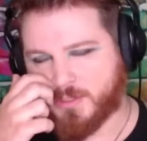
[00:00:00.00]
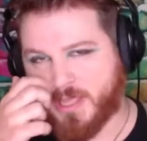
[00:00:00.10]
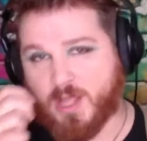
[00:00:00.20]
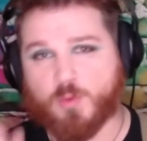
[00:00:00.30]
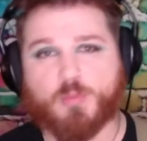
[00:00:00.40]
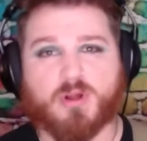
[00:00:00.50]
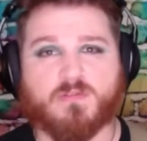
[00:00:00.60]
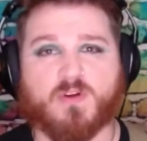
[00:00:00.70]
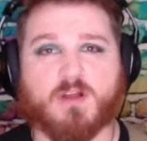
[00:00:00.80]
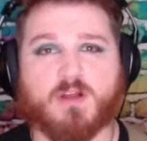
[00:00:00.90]
Hell, we're pretty
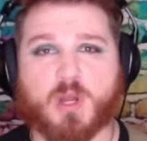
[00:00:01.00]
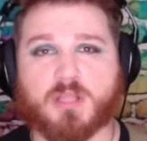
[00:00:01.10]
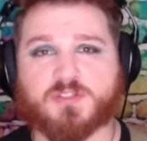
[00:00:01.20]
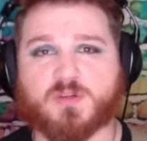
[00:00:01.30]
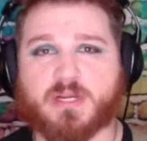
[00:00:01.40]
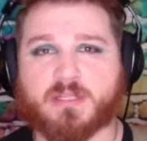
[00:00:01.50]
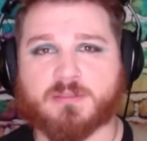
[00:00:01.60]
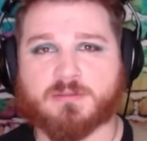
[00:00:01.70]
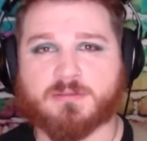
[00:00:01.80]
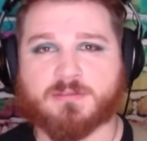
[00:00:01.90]
far off Broad Street.
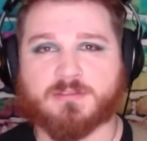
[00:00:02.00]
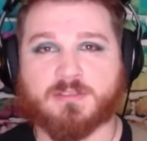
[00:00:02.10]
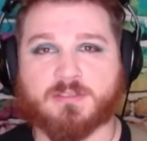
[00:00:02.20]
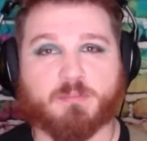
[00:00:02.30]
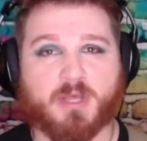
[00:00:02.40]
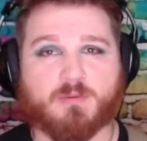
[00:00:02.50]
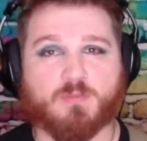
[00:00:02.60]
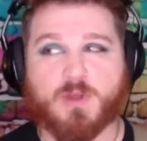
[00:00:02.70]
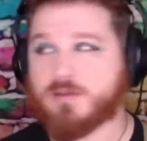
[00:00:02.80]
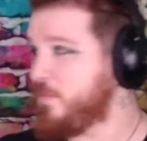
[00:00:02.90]
But
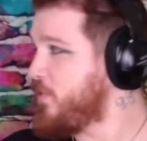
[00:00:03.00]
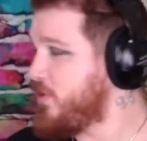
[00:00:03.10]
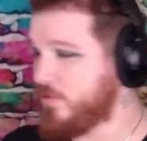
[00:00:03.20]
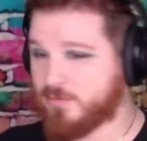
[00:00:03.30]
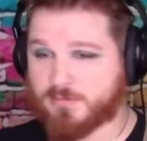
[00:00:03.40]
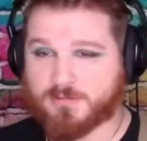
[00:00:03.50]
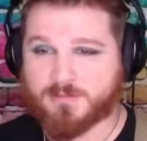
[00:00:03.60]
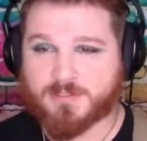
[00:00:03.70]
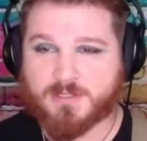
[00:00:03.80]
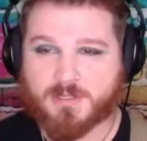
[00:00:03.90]
welcome to
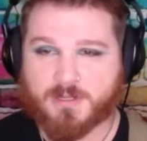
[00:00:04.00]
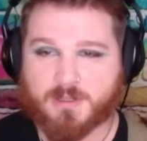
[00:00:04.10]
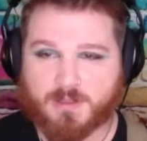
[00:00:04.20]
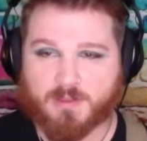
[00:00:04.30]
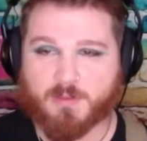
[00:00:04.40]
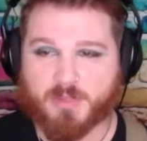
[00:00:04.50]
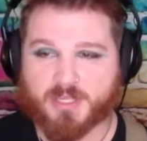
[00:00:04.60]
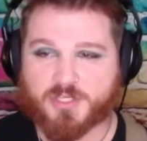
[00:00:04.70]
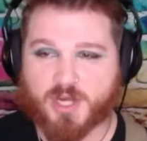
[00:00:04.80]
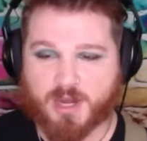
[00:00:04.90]
the big
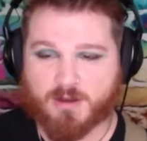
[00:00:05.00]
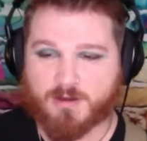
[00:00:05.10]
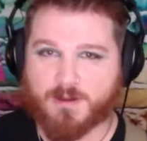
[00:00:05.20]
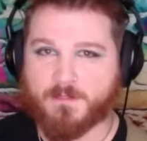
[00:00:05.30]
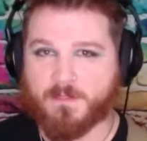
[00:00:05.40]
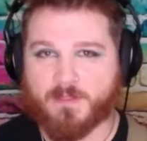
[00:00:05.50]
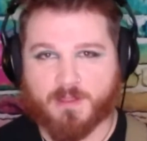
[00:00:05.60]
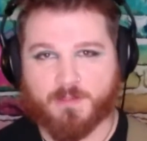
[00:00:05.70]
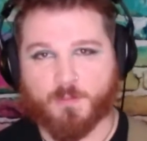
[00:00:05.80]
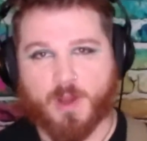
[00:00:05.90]
chair and
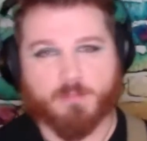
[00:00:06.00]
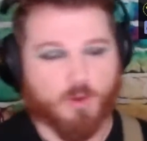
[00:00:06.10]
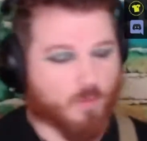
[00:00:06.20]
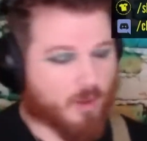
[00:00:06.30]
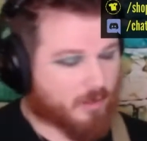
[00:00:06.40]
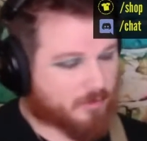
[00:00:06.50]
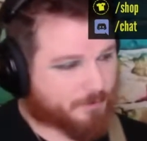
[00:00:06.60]
the rainbow wall.